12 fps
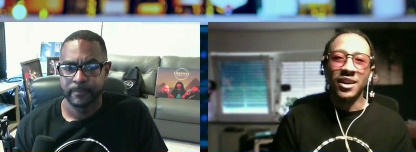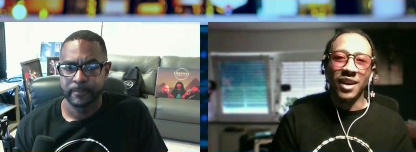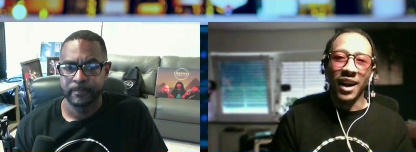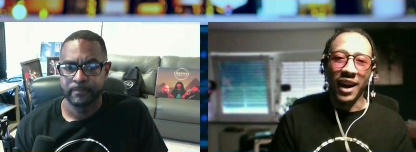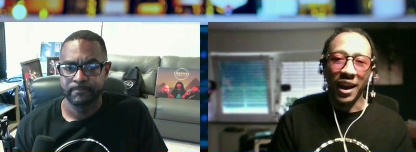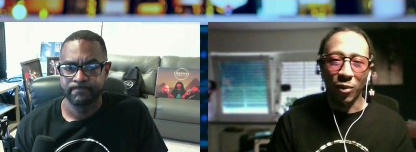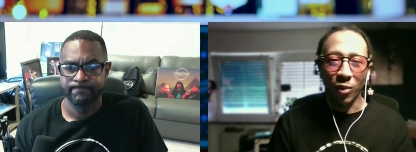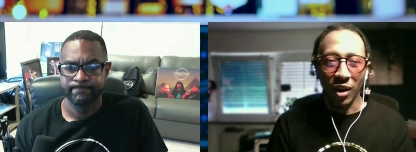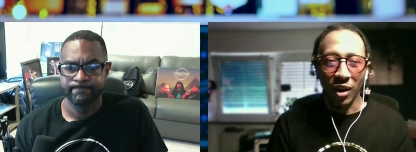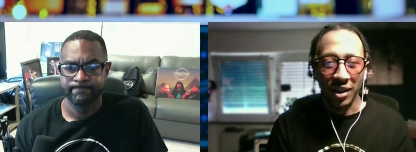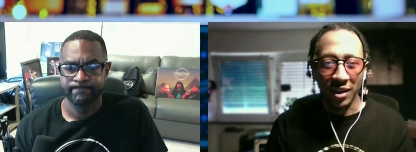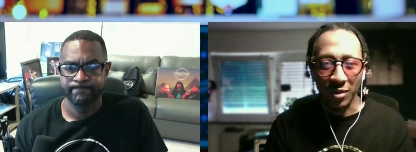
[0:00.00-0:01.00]
Speaker 1: I gotta
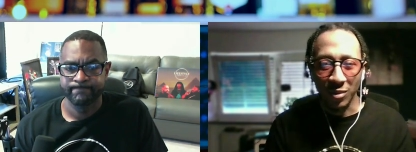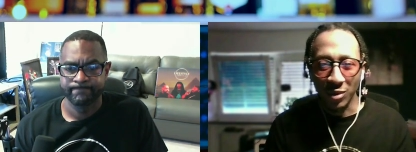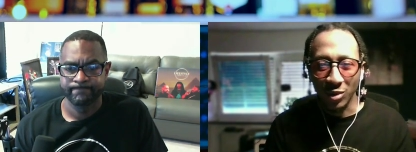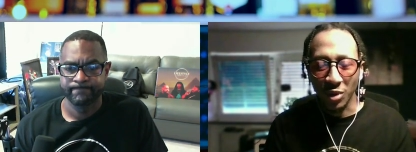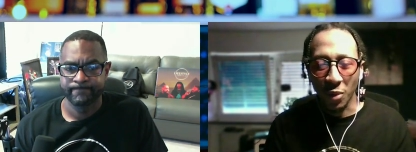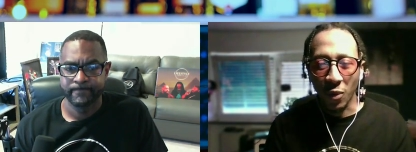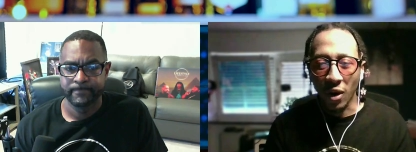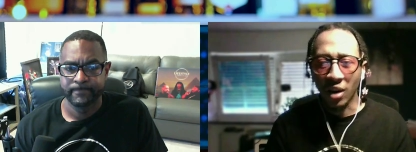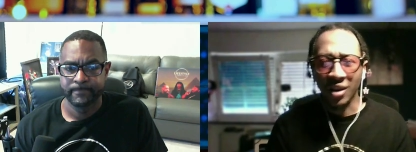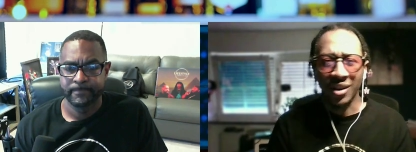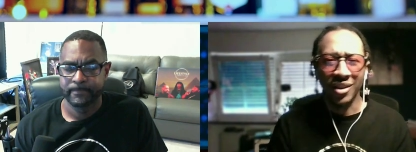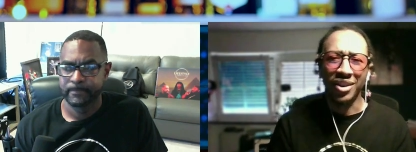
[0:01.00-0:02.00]
walk in, use a
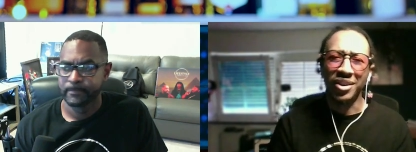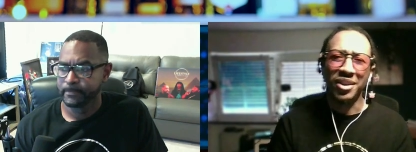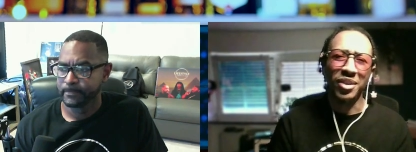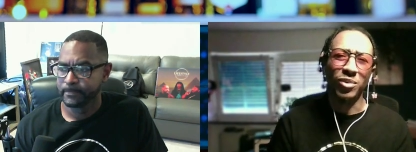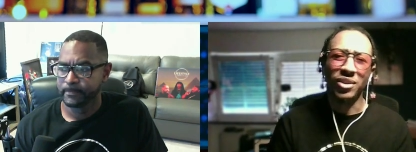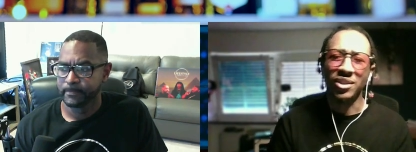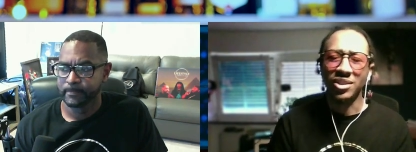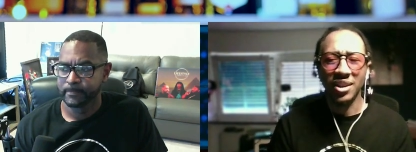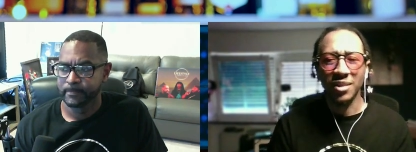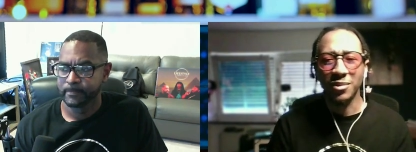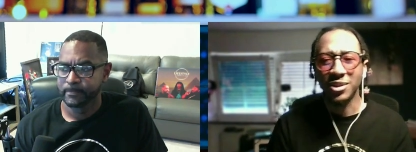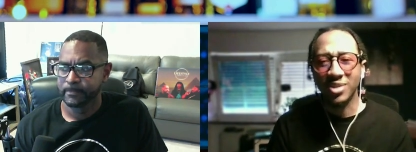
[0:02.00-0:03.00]
walker in a
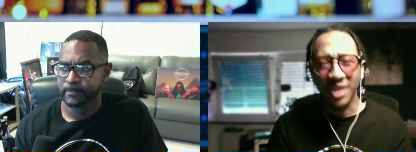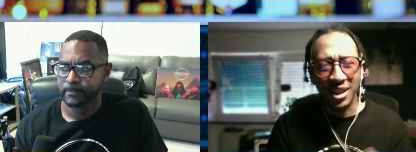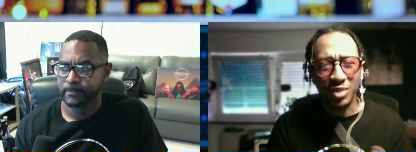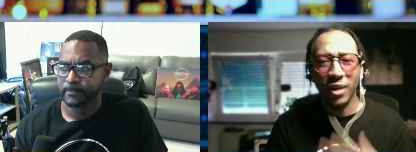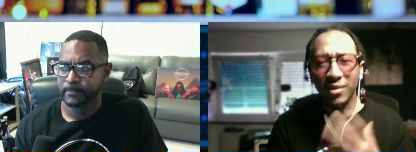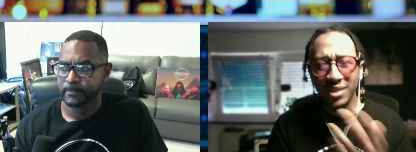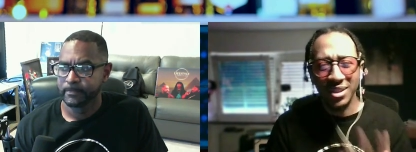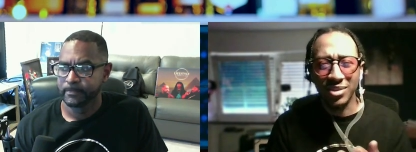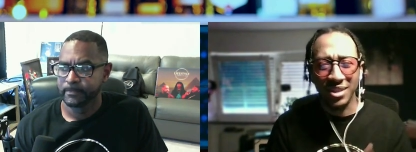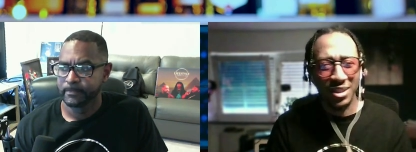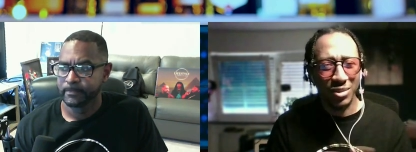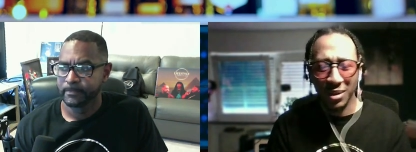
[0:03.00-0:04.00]
wheelchair. We, that's why we're
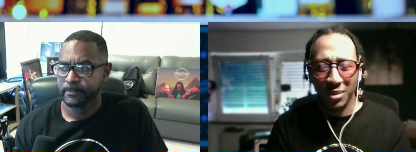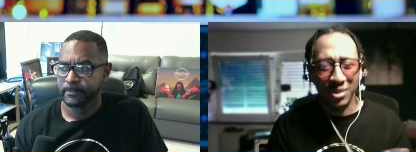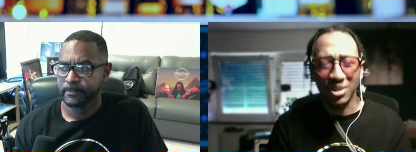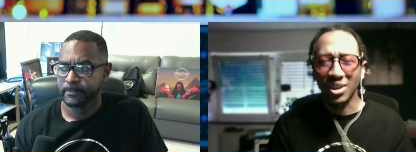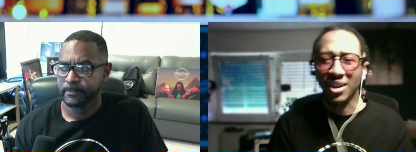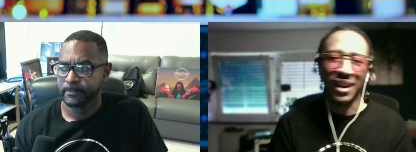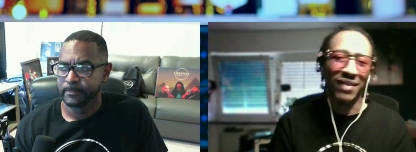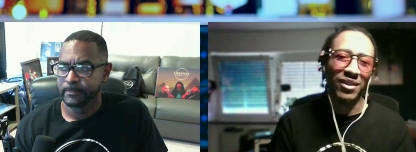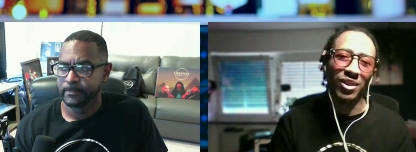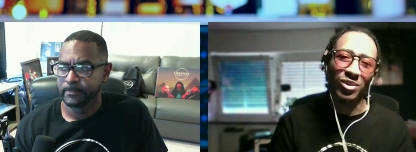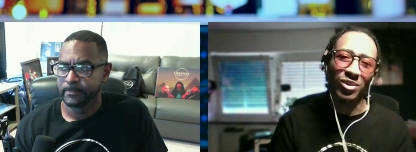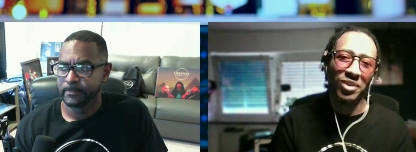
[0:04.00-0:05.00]
doing this. We don't want y'all to have
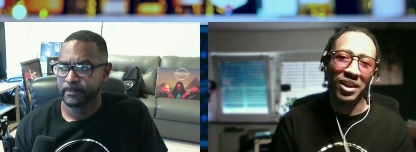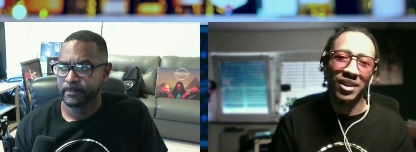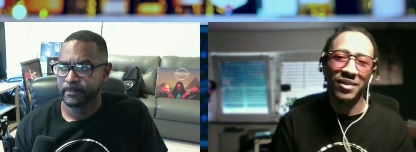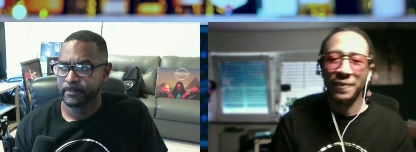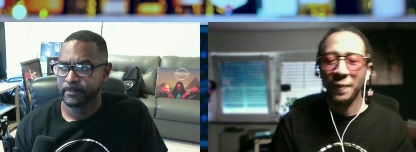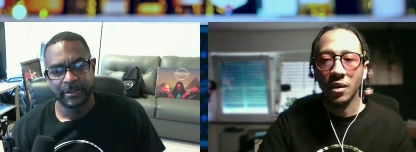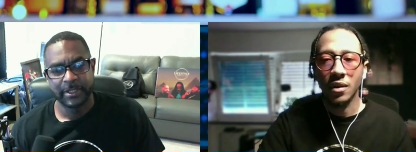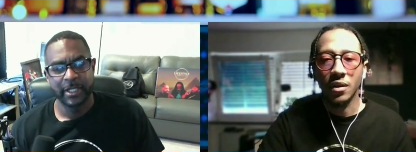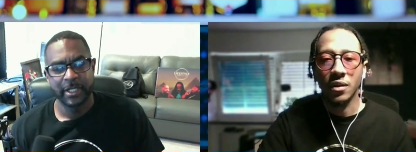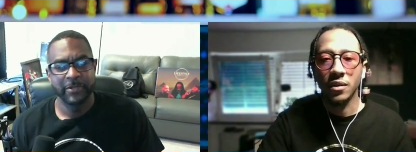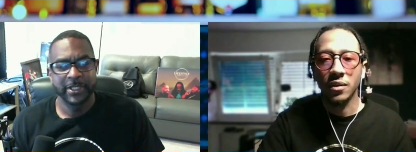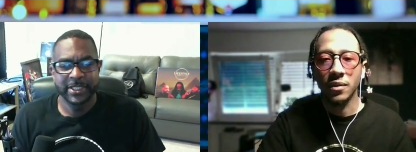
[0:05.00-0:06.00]
to go through that.
Speaker 2: So
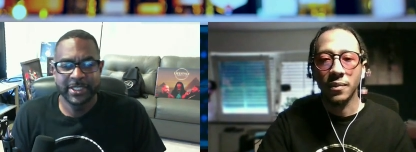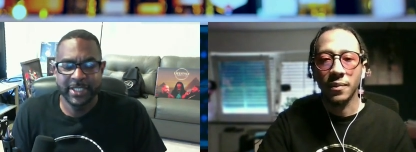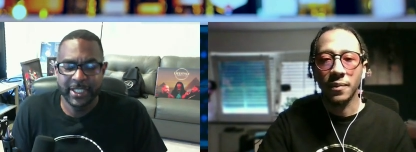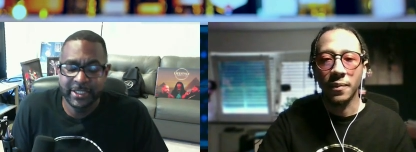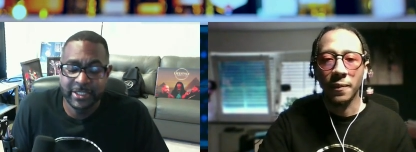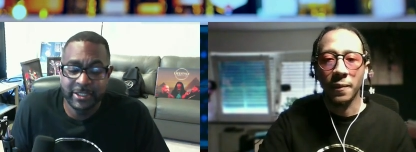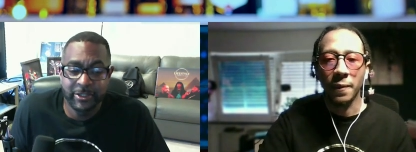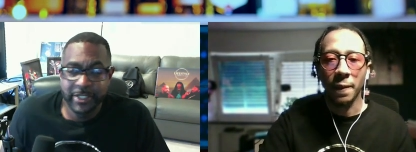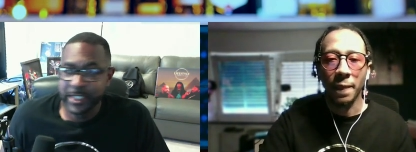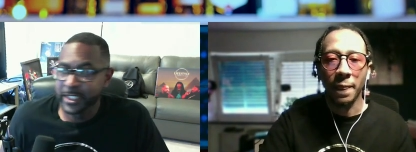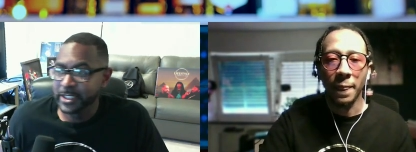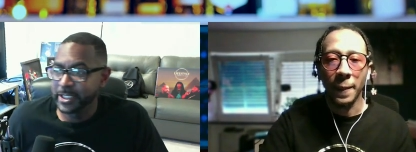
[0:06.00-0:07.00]
as always, let's take this
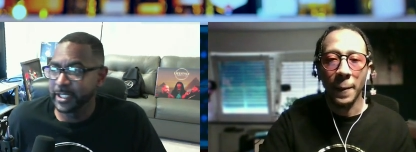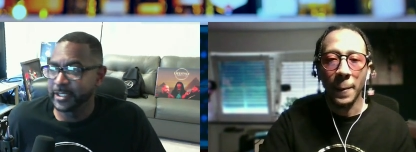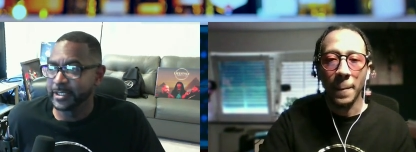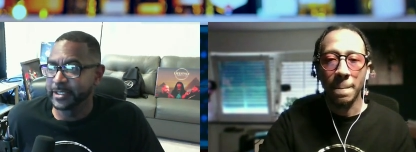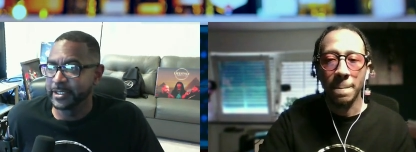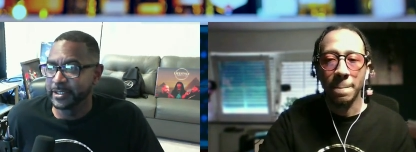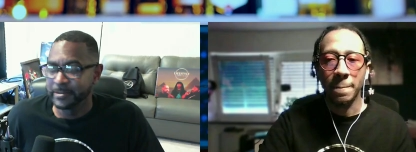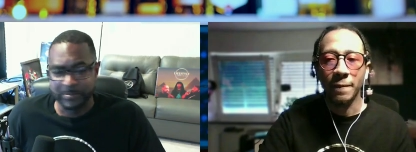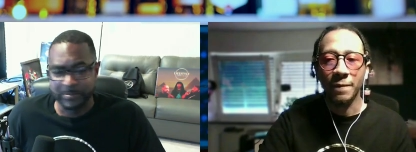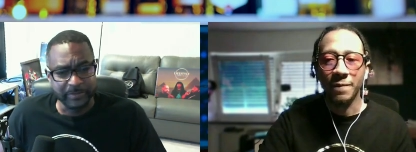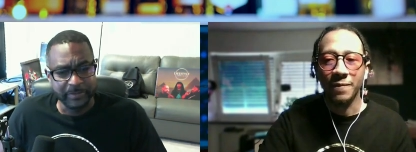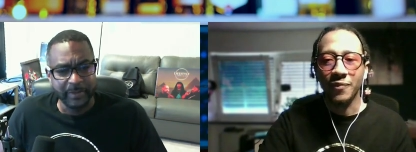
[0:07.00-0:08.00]
30 day challenge.
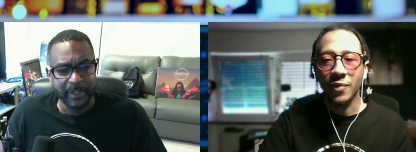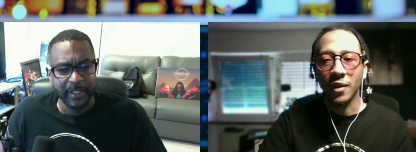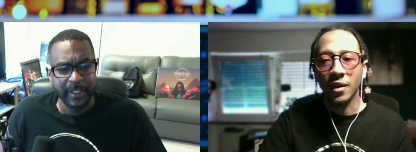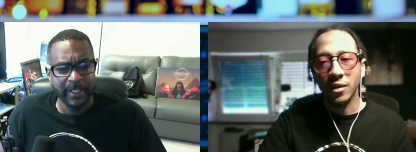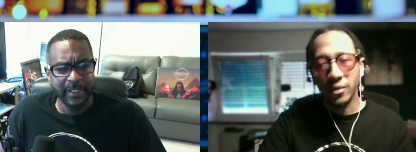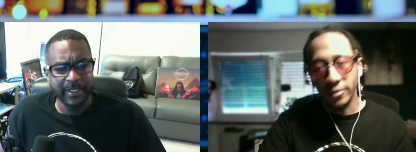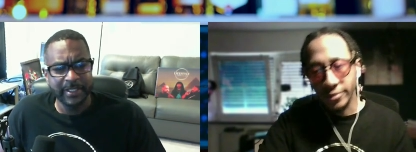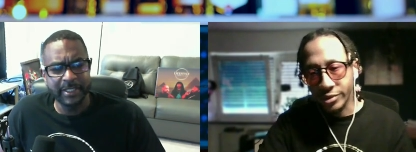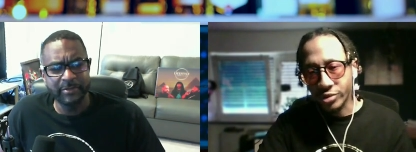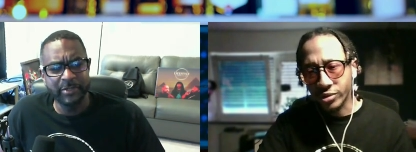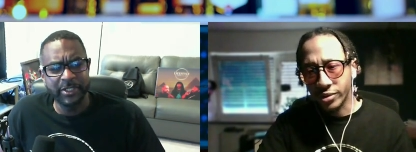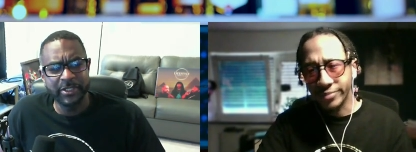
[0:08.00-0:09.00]
And let's
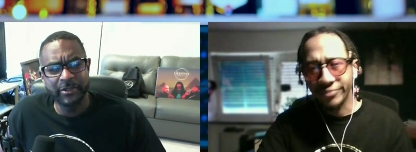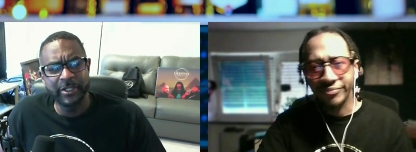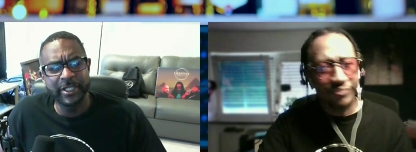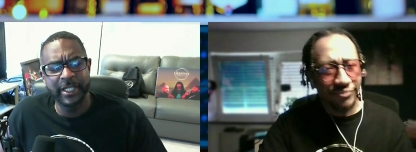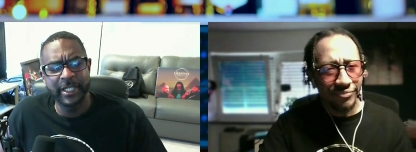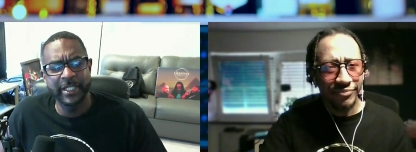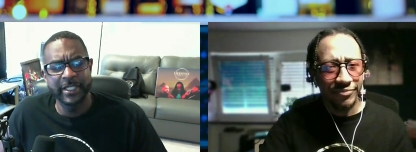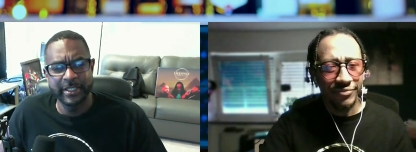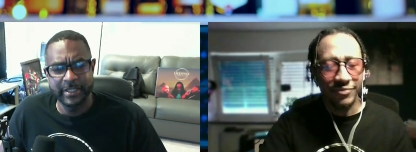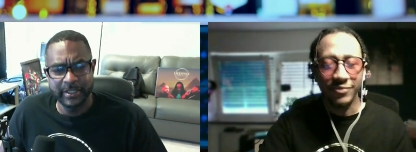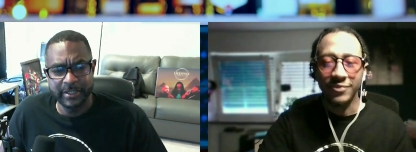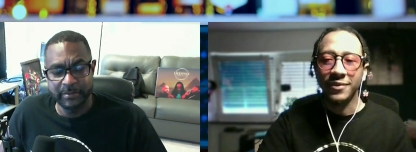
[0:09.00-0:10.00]
see what 30
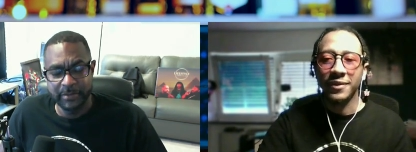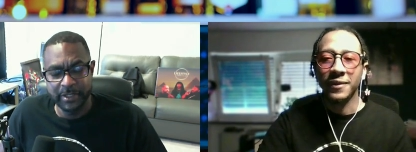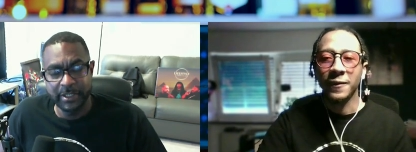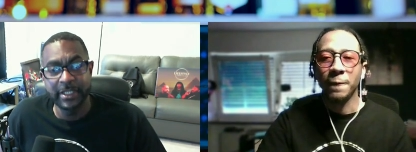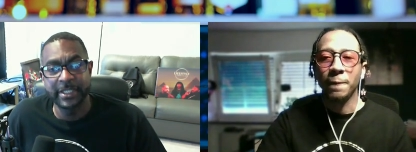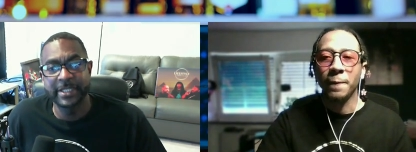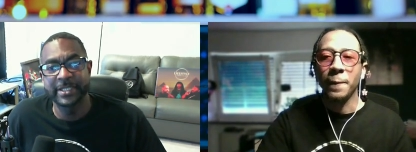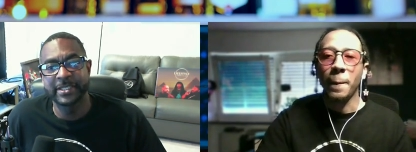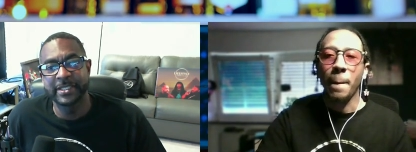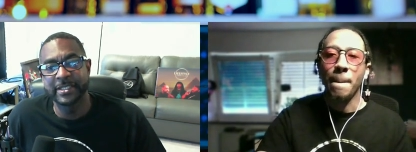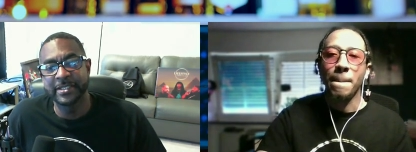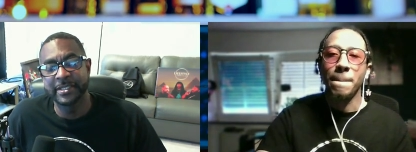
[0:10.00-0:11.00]
days of some good,
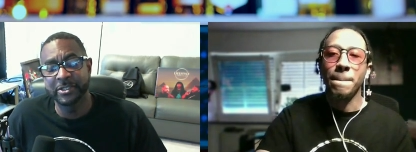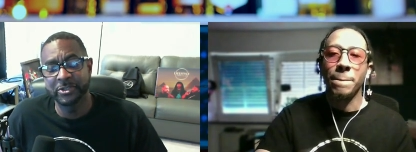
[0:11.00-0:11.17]
consistent